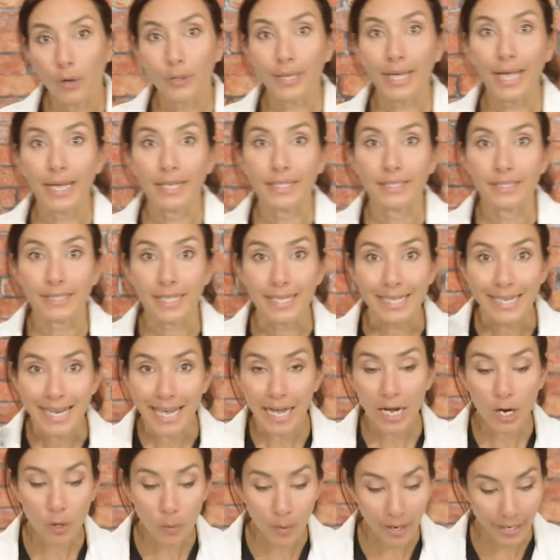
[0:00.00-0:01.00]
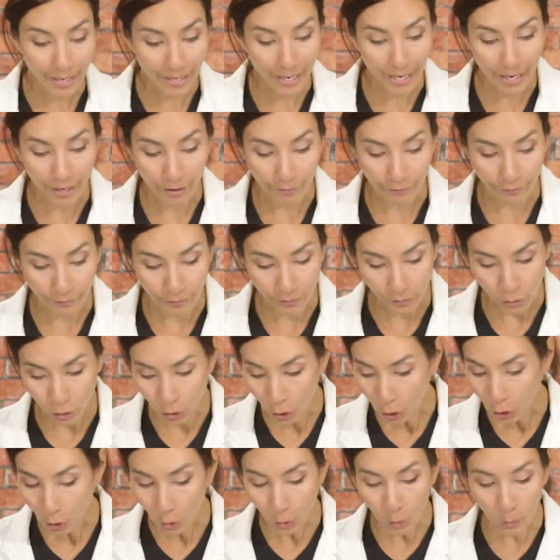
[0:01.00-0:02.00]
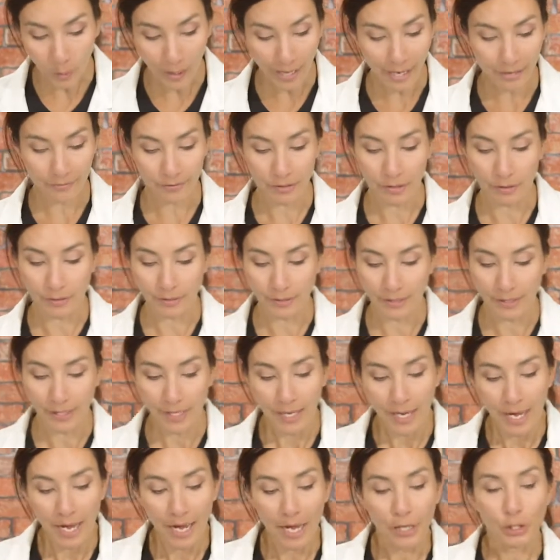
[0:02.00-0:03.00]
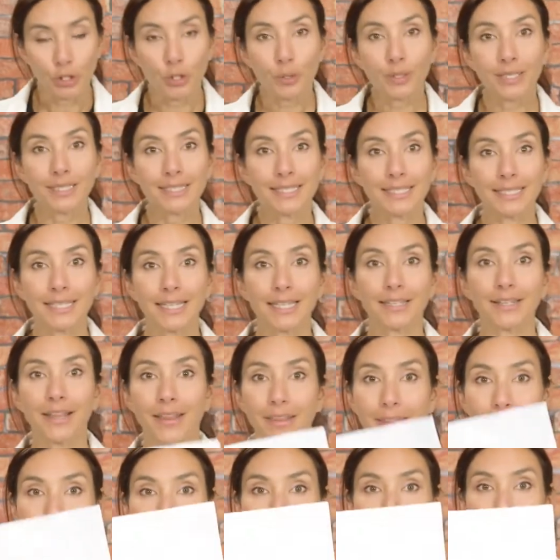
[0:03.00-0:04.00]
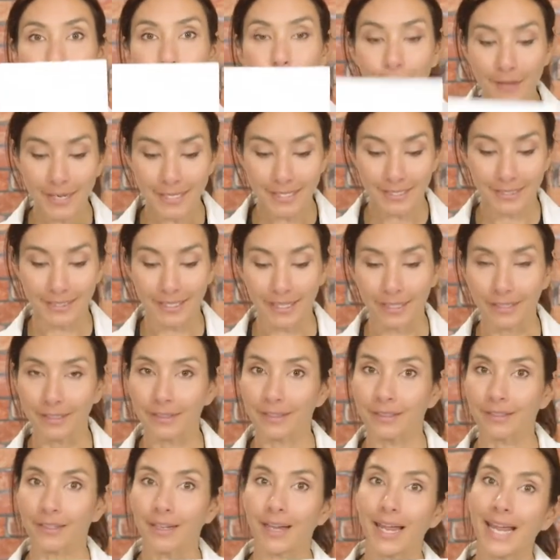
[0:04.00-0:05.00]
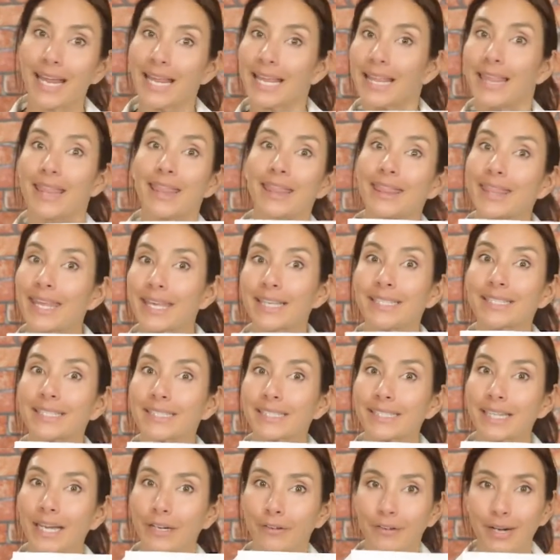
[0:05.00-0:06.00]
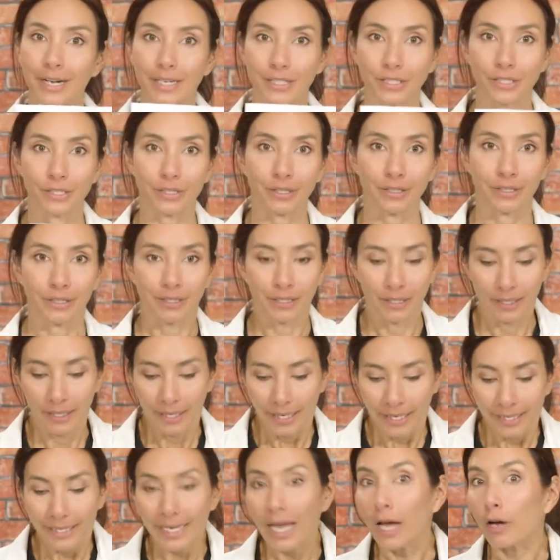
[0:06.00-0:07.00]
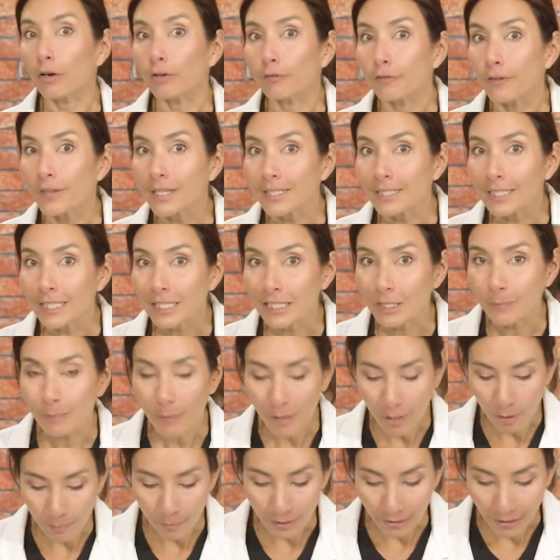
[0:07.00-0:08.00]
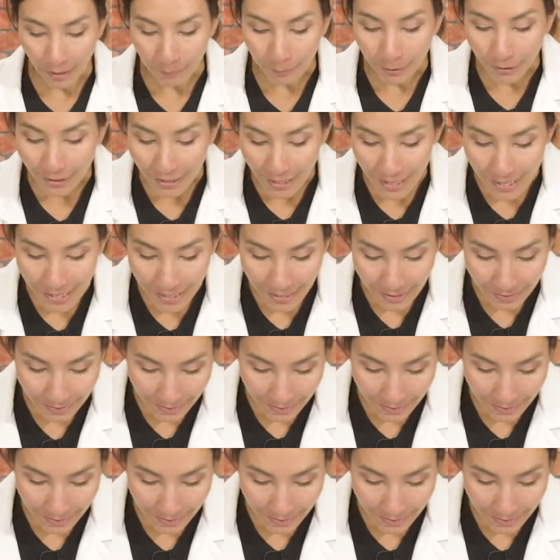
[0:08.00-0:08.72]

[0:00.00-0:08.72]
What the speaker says: Okay, so now I have two arrows and you can see that they're facing in this direction. Now, for this experiment, I'm gonna need